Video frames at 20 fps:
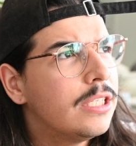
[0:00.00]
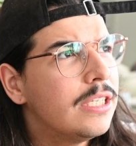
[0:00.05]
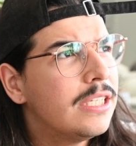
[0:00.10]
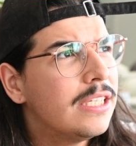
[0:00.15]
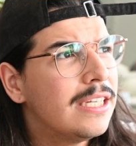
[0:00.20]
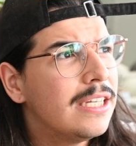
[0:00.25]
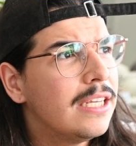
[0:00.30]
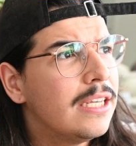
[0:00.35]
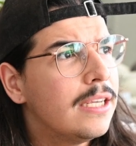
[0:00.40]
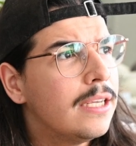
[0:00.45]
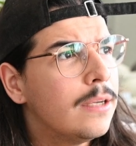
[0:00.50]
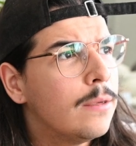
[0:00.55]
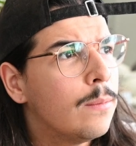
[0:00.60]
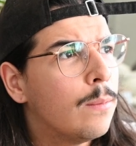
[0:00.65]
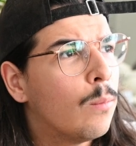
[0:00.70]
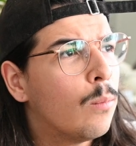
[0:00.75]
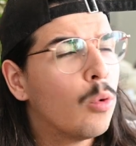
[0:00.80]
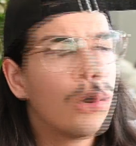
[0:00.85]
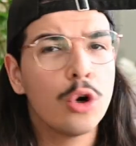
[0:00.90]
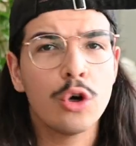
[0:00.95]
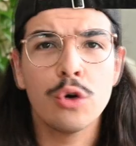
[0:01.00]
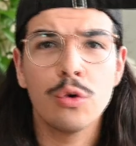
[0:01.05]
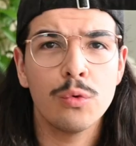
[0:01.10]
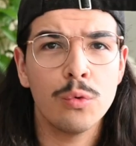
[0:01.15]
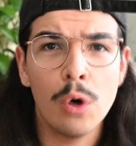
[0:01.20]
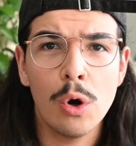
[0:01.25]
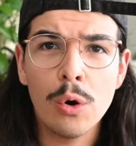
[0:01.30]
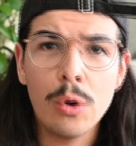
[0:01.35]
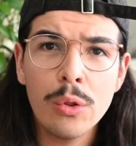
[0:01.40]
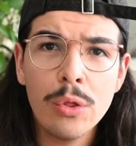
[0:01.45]
to see more
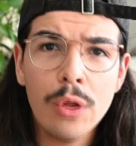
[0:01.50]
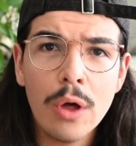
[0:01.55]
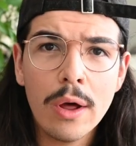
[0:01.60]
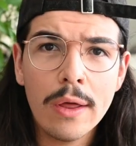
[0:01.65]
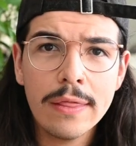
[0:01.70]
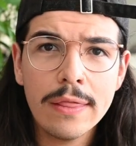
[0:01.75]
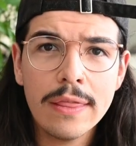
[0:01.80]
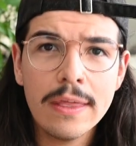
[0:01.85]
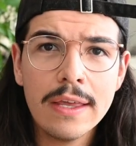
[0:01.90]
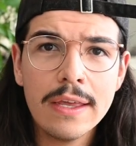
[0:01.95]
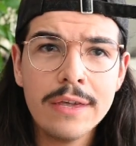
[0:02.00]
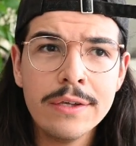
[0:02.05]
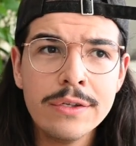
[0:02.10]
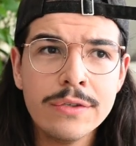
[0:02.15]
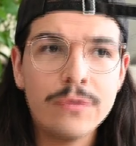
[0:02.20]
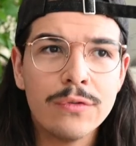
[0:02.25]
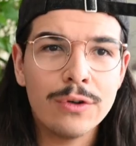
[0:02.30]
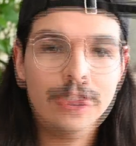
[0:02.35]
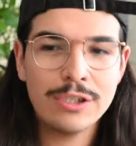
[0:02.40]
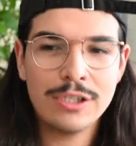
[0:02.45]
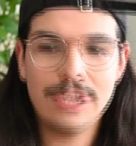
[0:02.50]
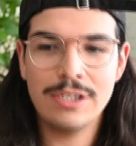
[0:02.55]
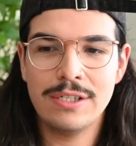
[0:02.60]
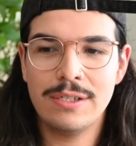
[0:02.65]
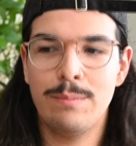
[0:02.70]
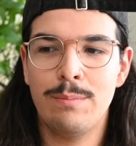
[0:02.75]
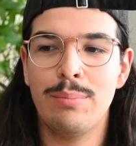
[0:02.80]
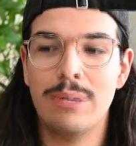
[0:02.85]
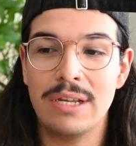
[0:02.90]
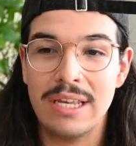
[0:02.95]
growth on things versus
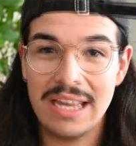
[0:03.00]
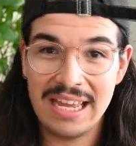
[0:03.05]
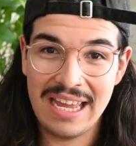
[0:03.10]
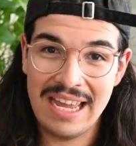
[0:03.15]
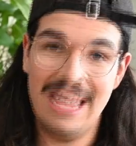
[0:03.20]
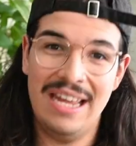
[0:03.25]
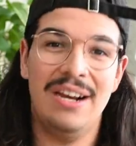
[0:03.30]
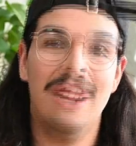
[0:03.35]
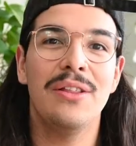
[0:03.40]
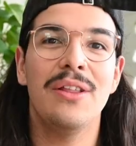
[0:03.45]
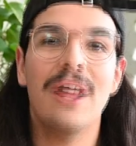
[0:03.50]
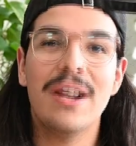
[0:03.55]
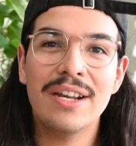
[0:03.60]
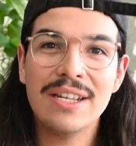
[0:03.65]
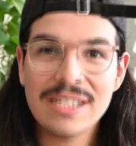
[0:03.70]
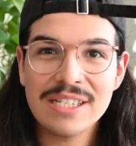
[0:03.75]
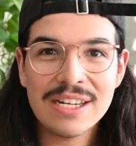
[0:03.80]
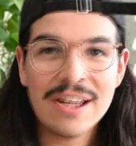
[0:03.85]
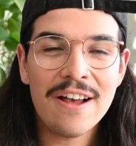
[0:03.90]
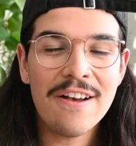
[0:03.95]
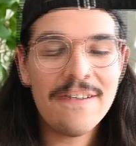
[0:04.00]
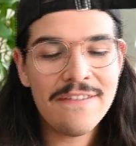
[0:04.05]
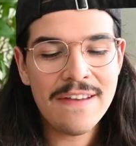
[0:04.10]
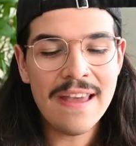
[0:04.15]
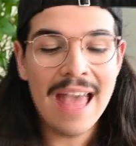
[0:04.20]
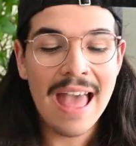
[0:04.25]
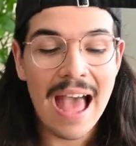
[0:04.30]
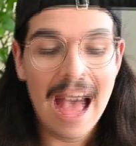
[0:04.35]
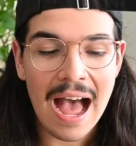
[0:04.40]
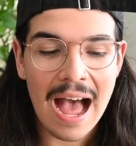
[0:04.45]
bringing in a lot of stuff.
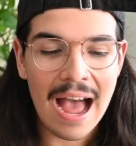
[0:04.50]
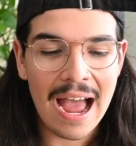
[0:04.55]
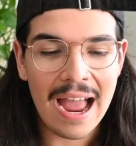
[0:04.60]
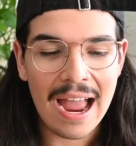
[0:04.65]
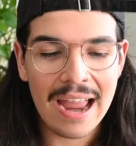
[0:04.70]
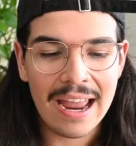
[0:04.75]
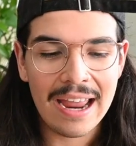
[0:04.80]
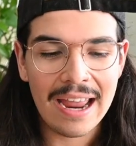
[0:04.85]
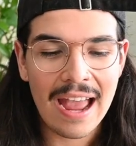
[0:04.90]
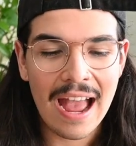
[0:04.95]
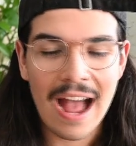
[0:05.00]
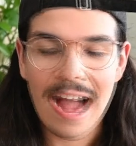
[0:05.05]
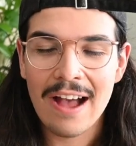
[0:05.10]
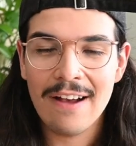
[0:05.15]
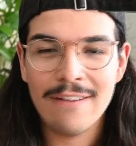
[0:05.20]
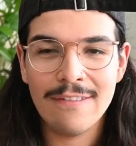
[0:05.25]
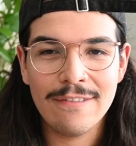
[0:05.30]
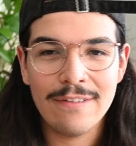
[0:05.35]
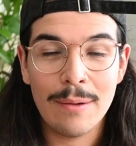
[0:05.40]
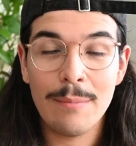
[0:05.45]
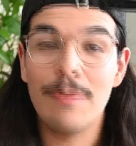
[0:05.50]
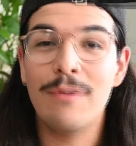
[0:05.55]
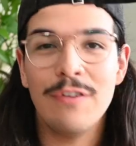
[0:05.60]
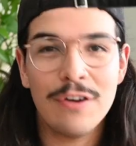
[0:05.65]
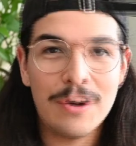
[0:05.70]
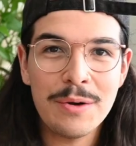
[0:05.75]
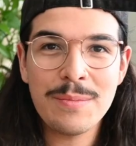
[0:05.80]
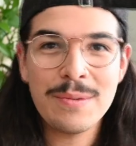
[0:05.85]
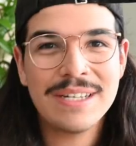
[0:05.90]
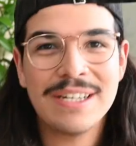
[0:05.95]
I'm a
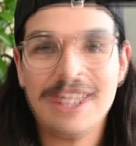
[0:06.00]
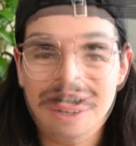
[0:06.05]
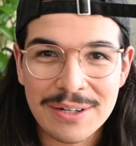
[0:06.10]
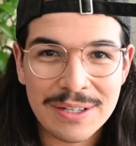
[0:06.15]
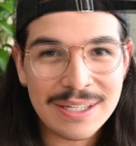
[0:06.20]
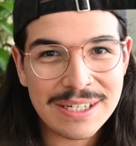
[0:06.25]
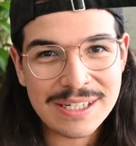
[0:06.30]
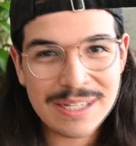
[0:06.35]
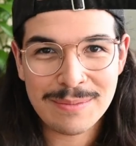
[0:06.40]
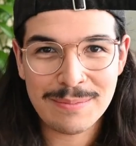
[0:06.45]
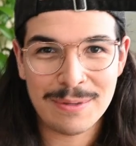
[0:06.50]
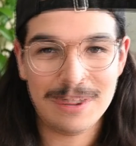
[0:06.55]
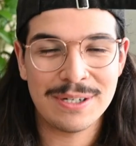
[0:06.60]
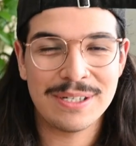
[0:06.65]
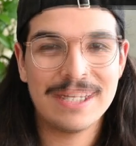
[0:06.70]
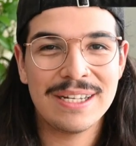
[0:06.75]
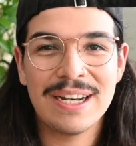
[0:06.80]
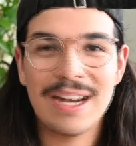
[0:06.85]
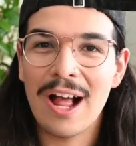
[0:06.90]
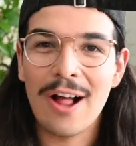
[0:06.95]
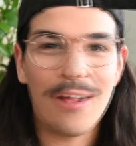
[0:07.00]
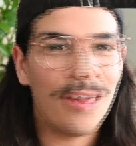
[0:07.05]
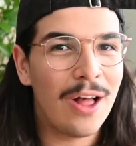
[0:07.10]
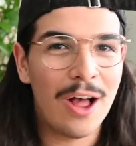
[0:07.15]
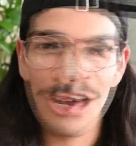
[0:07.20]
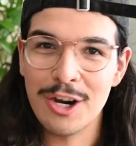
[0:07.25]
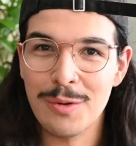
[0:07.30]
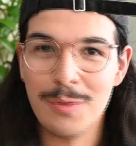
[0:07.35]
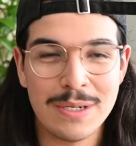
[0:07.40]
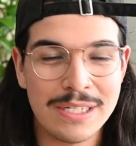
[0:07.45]
very materialistic person, I'll
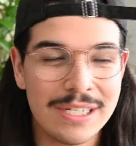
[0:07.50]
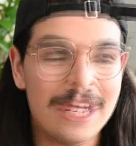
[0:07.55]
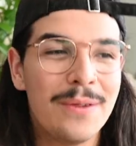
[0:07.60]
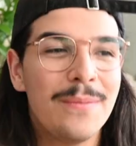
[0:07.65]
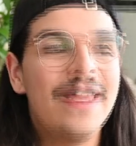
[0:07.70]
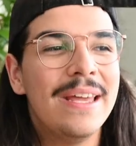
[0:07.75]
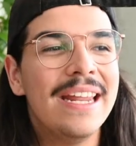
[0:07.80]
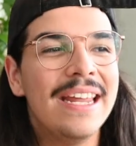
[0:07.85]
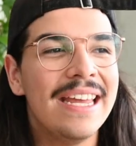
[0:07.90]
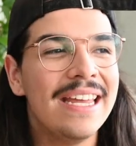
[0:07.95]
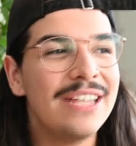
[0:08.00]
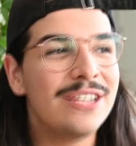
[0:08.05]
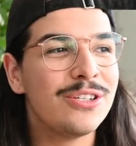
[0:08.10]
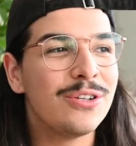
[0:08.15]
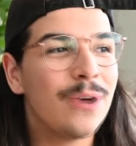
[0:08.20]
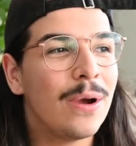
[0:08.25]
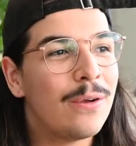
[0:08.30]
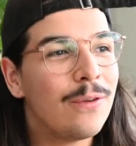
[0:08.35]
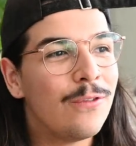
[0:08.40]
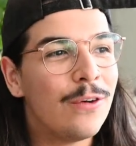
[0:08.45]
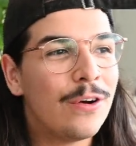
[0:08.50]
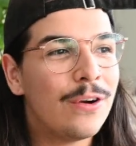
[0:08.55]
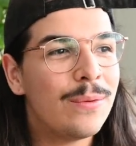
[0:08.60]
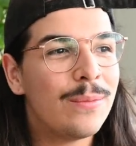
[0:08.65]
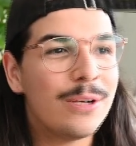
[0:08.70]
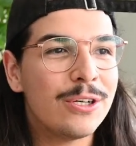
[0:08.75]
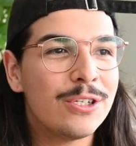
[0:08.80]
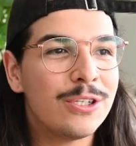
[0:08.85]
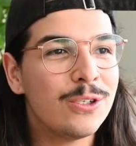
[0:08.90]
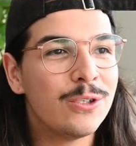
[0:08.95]
100% admit it, and so I very
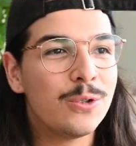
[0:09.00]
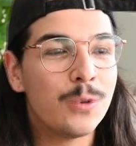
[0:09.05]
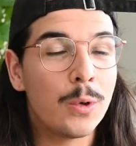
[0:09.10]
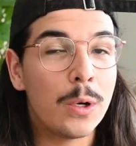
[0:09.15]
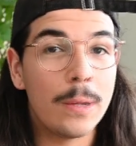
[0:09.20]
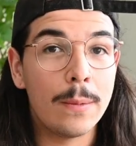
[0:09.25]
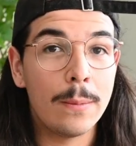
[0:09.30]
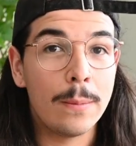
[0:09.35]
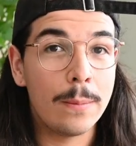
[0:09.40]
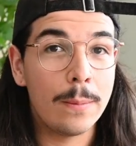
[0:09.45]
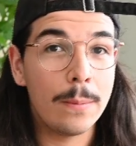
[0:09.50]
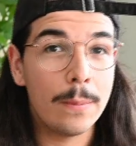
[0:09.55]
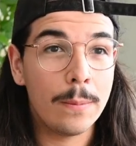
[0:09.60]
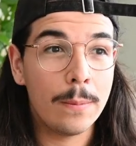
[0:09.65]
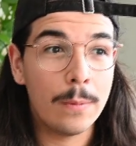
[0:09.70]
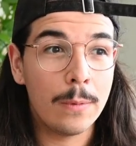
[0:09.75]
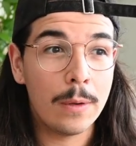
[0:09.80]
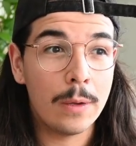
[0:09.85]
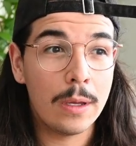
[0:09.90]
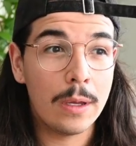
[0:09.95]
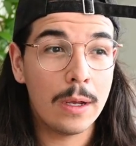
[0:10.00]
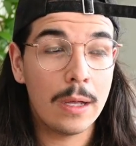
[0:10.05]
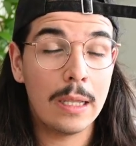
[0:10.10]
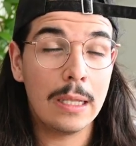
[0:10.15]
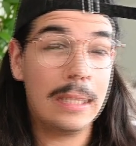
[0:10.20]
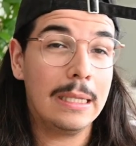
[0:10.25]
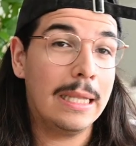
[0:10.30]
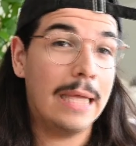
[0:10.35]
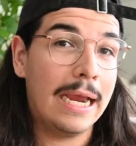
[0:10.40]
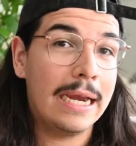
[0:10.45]
much enjoy
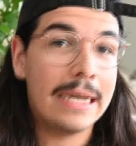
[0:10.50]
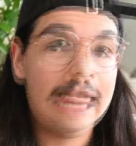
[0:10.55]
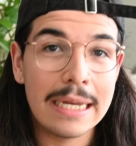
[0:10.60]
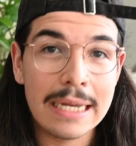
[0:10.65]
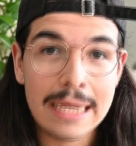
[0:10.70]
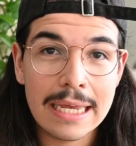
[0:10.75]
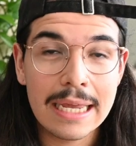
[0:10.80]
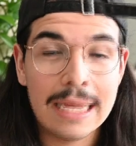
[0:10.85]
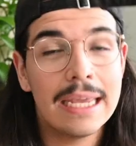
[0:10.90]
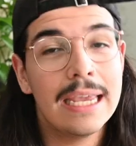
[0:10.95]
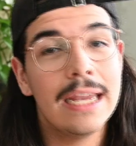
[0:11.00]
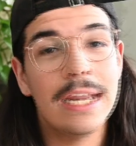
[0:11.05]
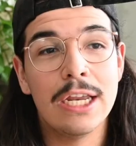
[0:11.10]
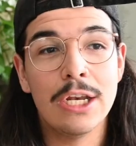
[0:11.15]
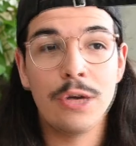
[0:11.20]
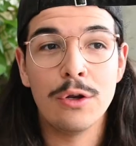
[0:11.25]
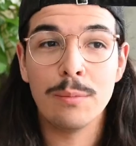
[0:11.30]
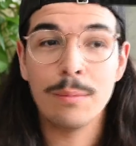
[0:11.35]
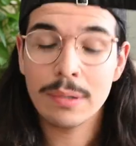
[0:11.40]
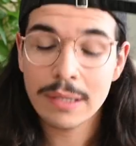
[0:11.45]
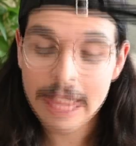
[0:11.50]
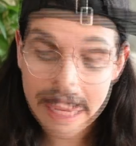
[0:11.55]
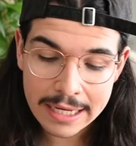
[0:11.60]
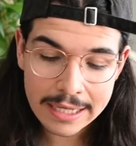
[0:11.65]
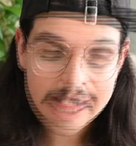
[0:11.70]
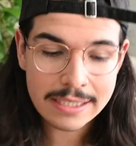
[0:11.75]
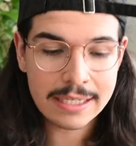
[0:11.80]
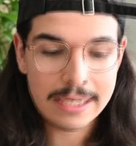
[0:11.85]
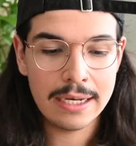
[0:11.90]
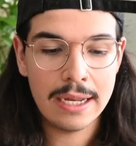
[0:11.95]
collecting and getting new
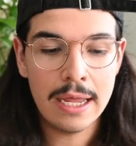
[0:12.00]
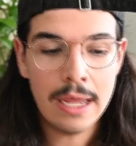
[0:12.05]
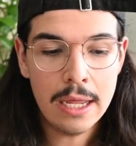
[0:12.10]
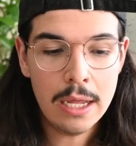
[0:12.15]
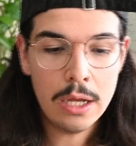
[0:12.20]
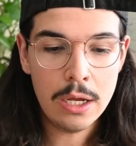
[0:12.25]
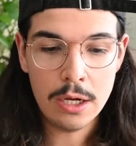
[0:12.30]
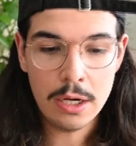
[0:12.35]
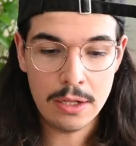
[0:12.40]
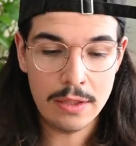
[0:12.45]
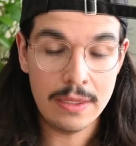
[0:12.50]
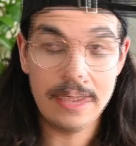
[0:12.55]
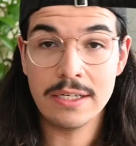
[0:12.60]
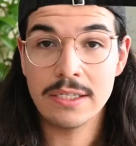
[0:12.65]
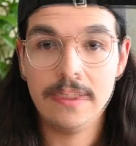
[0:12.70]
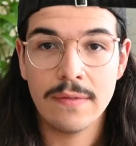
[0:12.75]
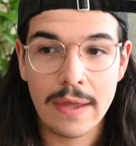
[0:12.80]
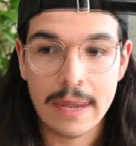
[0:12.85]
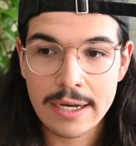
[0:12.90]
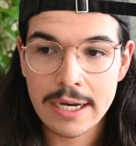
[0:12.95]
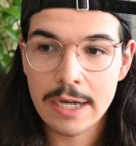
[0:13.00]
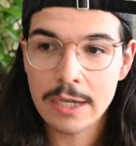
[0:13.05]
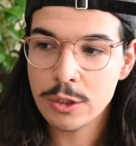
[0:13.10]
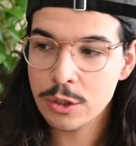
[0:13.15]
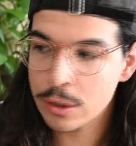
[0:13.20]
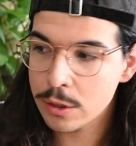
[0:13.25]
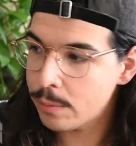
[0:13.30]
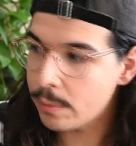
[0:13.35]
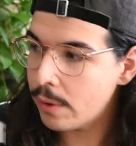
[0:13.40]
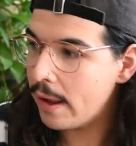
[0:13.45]
plants and things of that
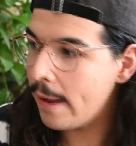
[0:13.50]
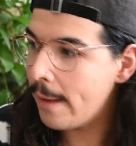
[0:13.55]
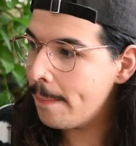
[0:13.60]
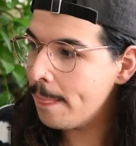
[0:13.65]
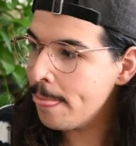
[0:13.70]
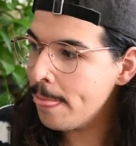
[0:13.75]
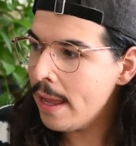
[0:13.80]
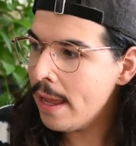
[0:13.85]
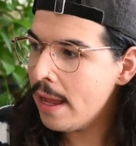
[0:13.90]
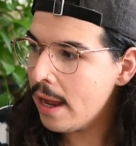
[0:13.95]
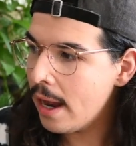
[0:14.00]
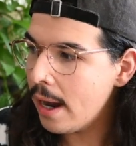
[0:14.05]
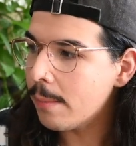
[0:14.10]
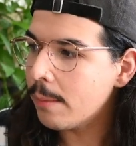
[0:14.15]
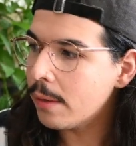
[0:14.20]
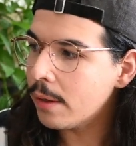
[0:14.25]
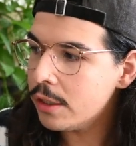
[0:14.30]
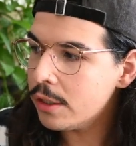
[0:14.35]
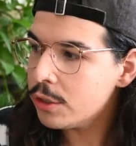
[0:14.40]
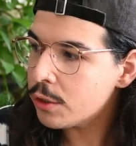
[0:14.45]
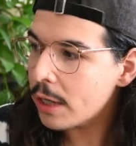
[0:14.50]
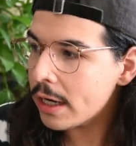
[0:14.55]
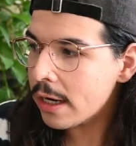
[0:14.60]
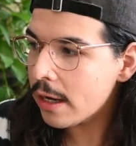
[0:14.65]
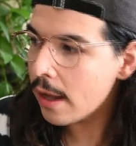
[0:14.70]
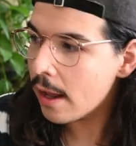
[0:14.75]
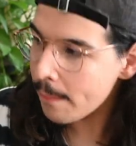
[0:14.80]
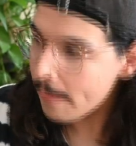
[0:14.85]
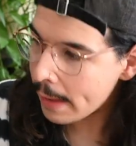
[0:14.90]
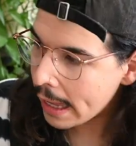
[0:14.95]
nature, but I'm gonna try to
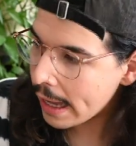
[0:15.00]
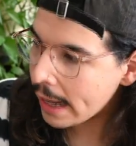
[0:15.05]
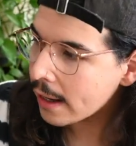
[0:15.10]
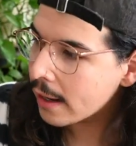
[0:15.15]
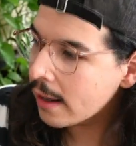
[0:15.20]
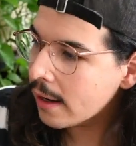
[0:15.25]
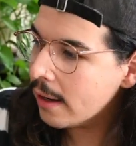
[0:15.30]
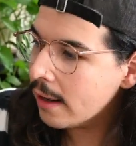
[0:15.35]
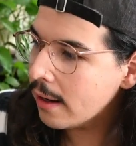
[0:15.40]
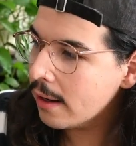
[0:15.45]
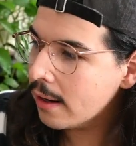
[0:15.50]
cut back,